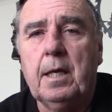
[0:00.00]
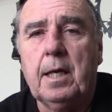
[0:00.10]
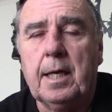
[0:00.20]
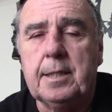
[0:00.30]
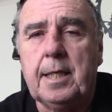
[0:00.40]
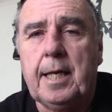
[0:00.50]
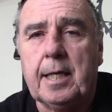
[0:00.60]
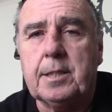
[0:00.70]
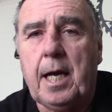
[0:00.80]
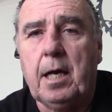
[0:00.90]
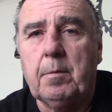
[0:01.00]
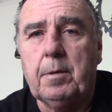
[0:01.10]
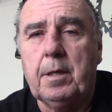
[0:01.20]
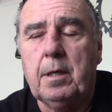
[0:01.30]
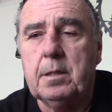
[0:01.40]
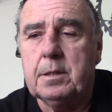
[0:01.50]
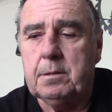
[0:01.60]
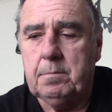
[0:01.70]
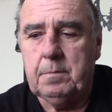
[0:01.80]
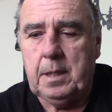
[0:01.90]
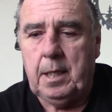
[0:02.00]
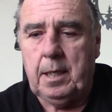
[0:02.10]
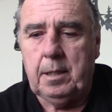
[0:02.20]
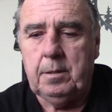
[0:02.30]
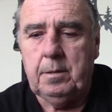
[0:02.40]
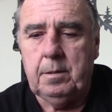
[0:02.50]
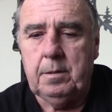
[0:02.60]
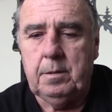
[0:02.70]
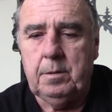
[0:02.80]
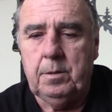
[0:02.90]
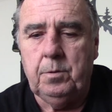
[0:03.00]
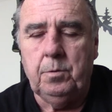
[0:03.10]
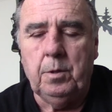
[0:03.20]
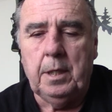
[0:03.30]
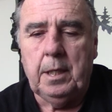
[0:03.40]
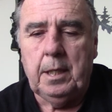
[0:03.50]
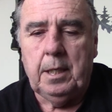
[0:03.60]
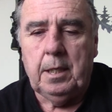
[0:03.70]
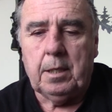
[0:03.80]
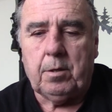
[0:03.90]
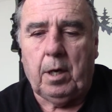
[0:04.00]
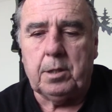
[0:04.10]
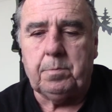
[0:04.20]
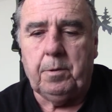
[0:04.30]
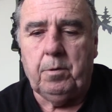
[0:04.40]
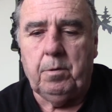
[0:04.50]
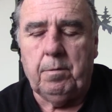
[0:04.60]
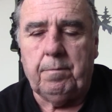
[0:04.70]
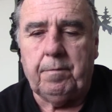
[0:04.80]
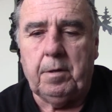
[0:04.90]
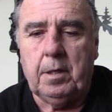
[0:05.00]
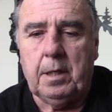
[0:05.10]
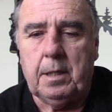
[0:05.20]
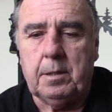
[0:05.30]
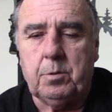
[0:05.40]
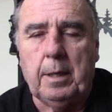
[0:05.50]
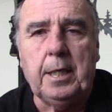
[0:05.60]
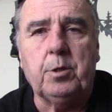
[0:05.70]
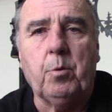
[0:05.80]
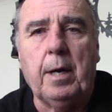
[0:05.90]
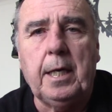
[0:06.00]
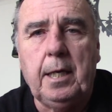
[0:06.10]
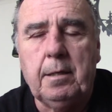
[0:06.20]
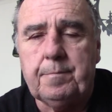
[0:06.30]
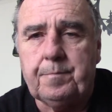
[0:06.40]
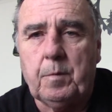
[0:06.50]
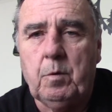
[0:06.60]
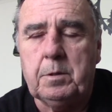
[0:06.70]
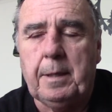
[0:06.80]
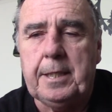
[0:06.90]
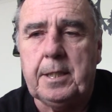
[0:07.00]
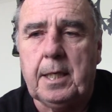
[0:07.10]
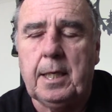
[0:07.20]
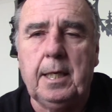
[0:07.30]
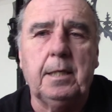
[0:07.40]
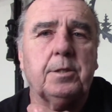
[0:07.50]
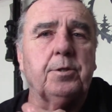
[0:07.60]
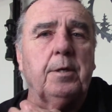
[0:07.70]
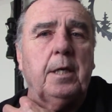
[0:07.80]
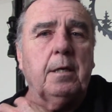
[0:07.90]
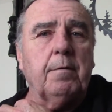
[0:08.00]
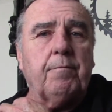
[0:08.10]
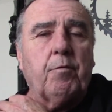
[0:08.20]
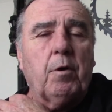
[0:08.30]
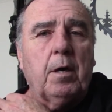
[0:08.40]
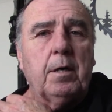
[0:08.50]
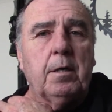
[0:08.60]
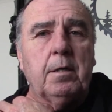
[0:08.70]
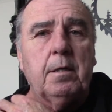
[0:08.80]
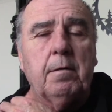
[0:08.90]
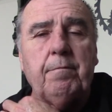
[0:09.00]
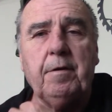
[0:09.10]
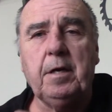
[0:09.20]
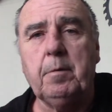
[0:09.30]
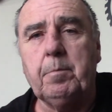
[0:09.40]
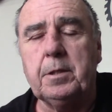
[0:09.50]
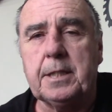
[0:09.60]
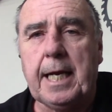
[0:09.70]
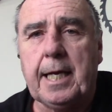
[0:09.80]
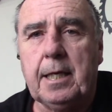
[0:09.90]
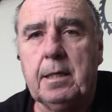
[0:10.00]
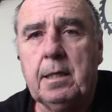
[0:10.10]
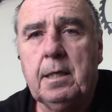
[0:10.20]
Like I said, Excalibur's new crossbow for 2020 was basically shooting 400 feet per second.